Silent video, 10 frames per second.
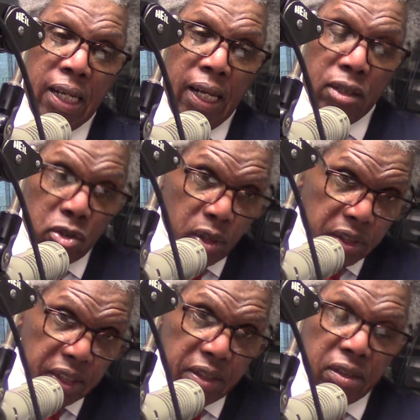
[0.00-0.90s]
a
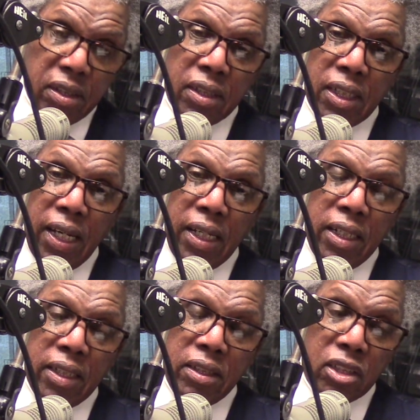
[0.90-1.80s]
U.S. senator,
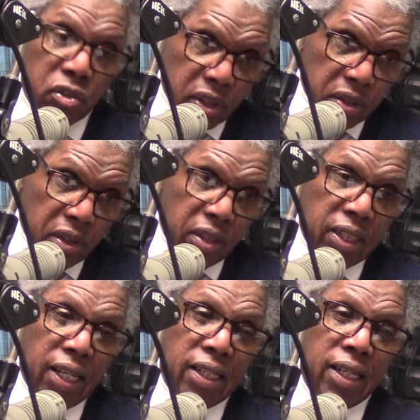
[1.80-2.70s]
a district
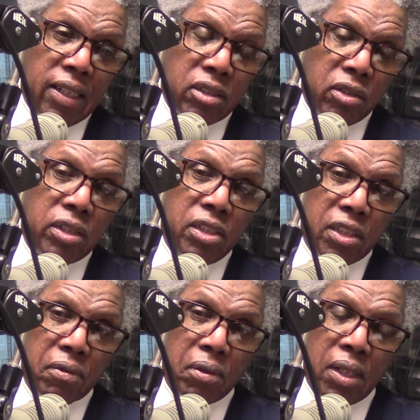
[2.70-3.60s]
attorney, and an attorney
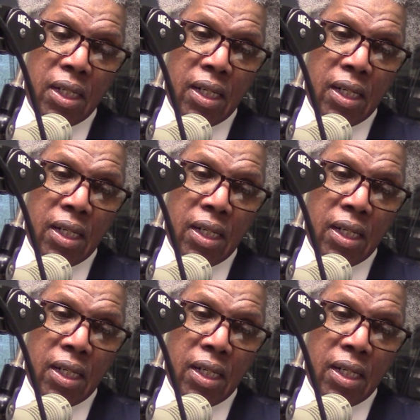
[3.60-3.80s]
general.